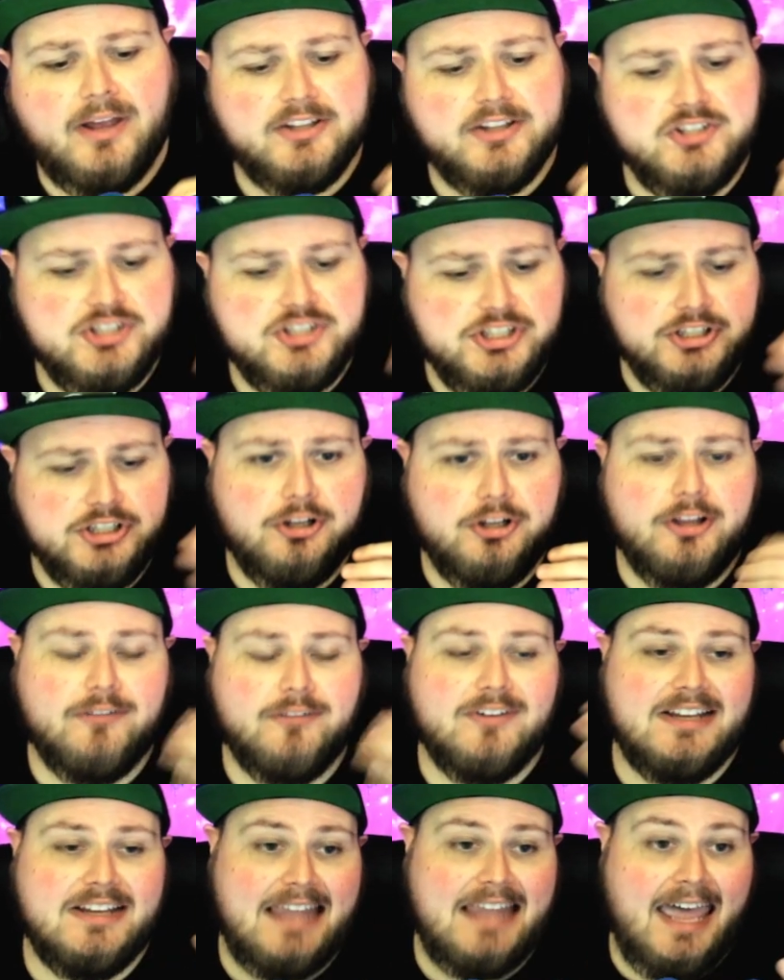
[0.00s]
chill
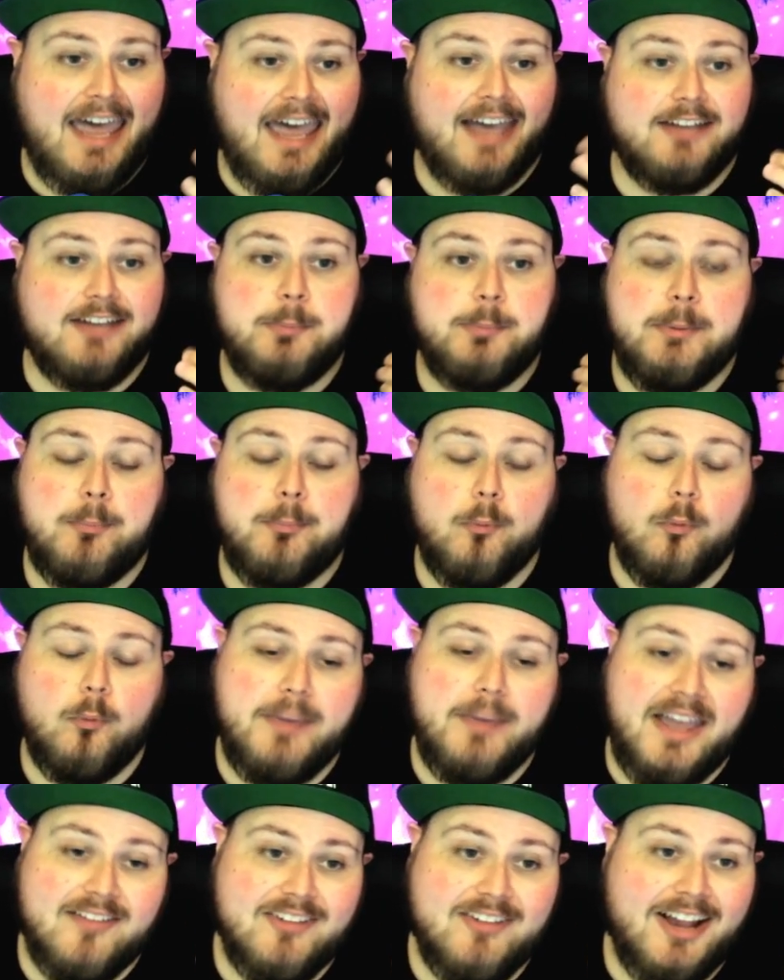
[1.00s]
and relax. People will
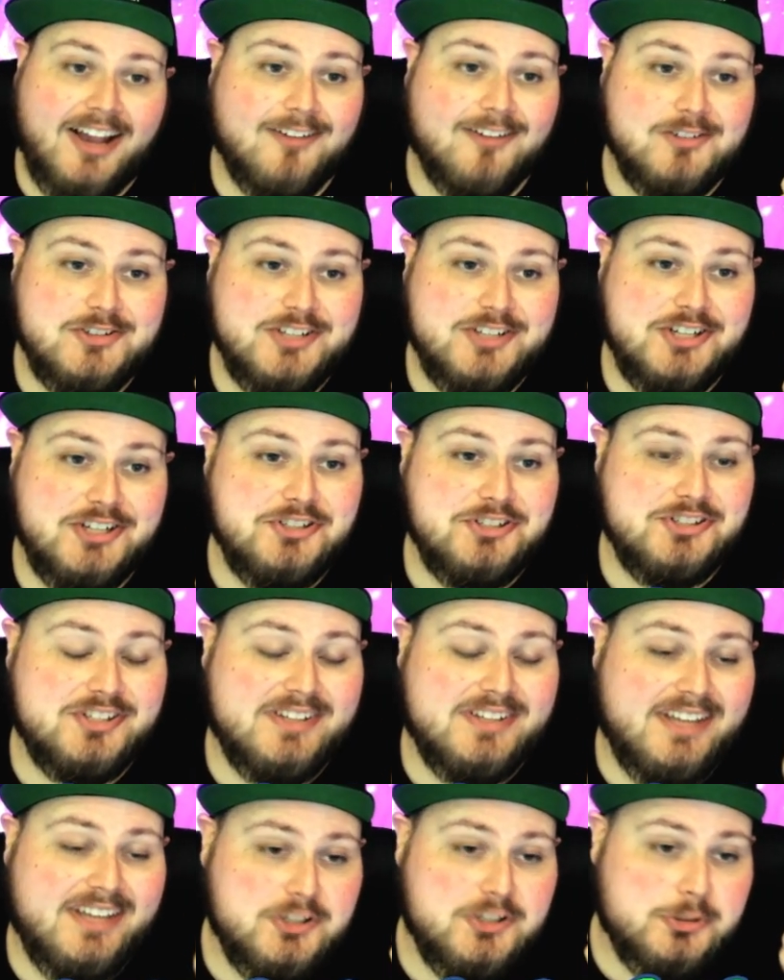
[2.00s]
be having conversations
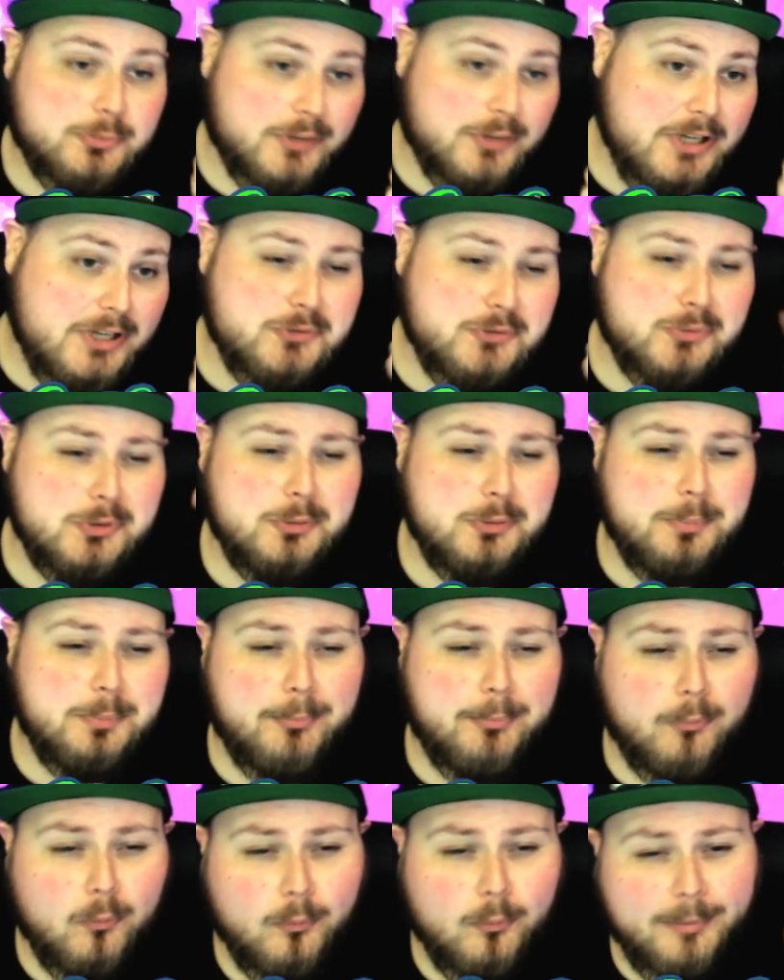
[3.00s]
in the HOH room.
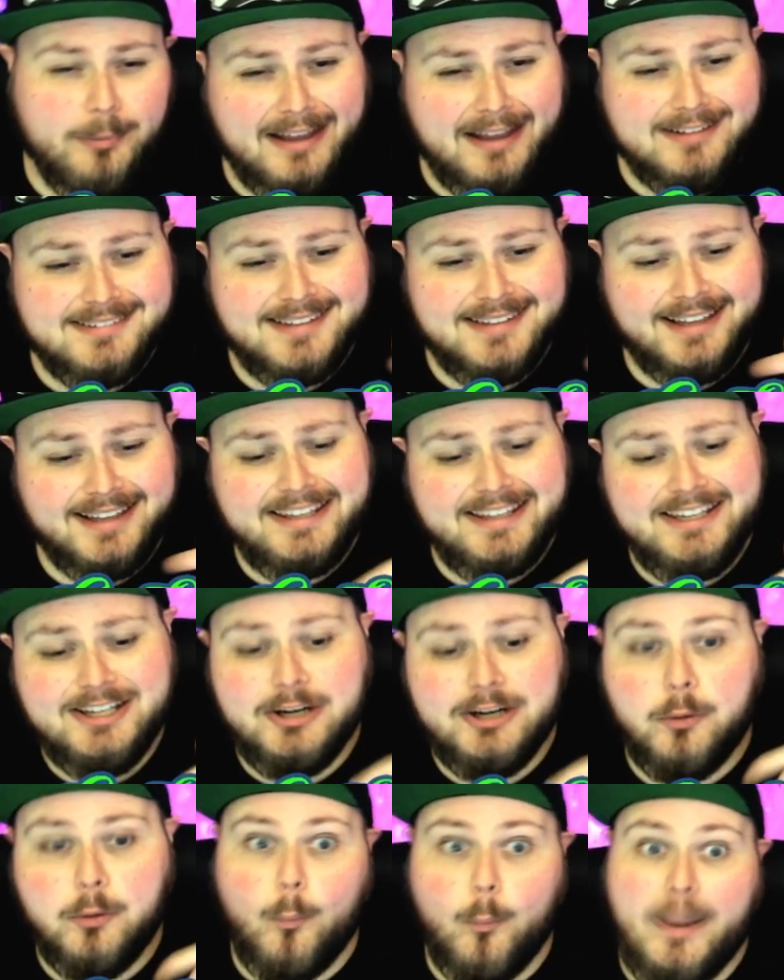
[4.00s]
People will be outside
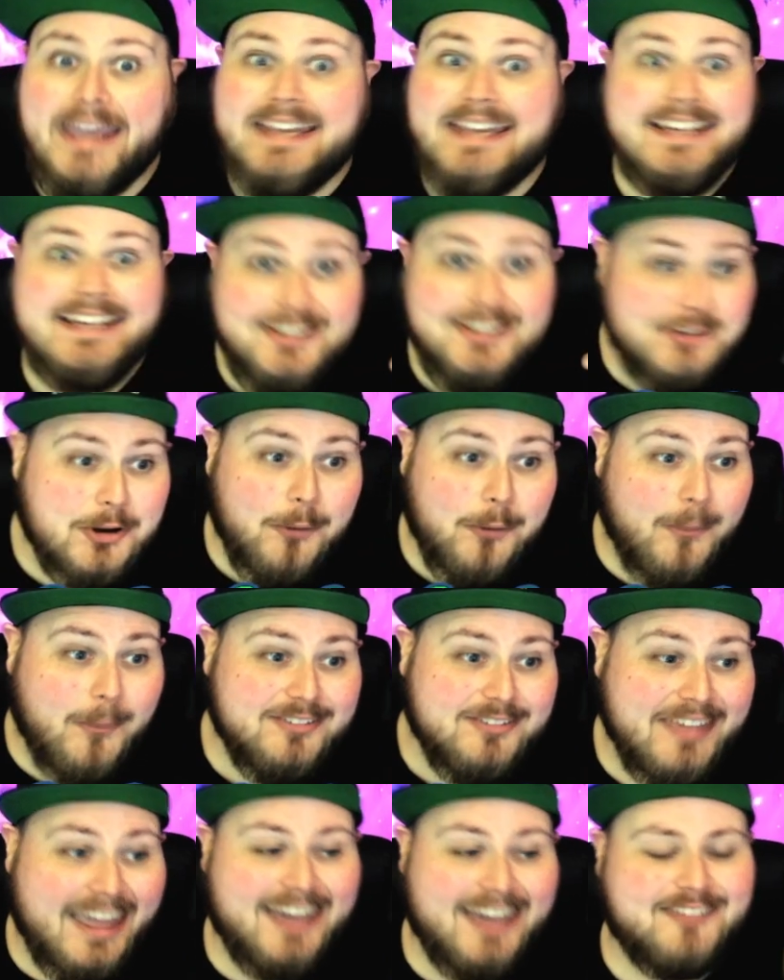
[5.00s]
here waiting to go
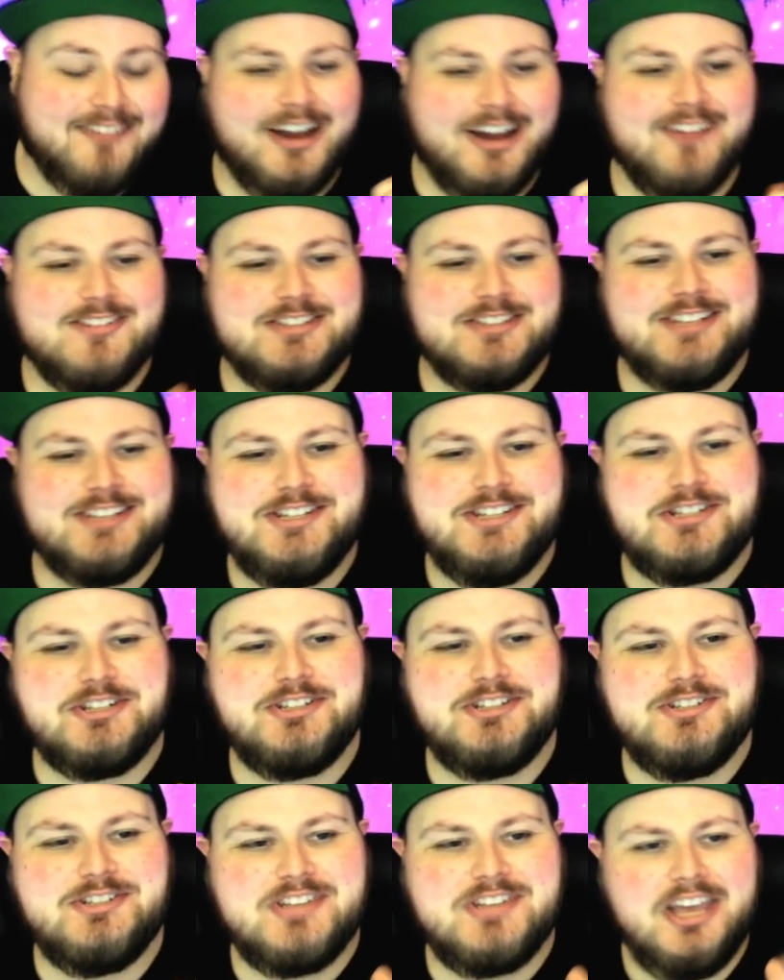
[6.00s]
in to have
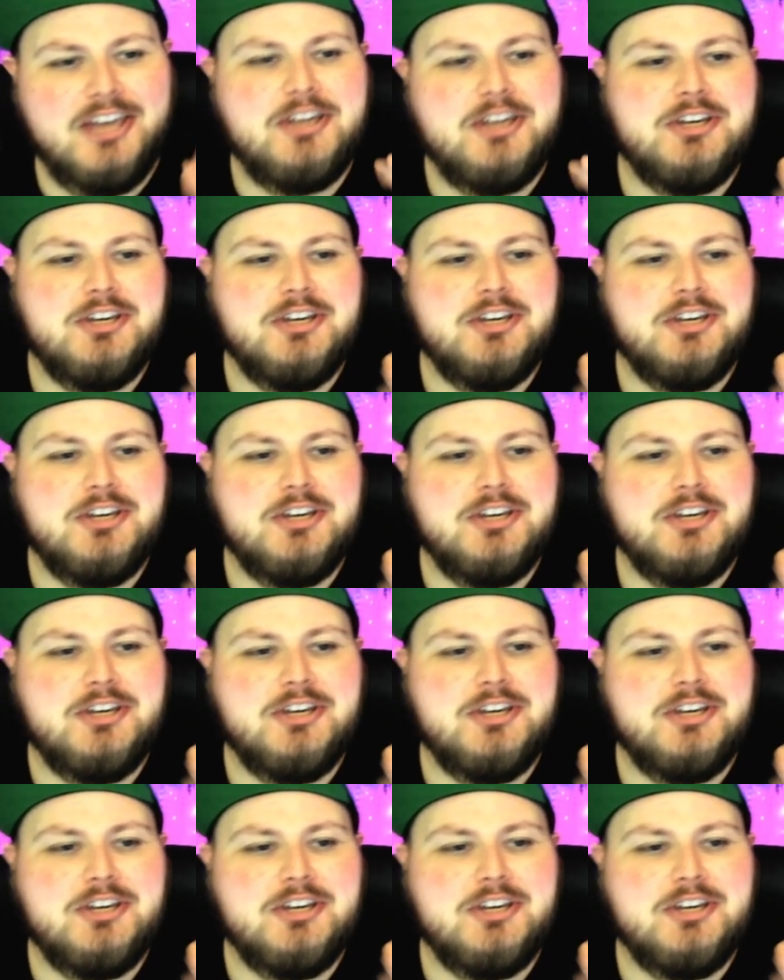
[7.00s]
conversations.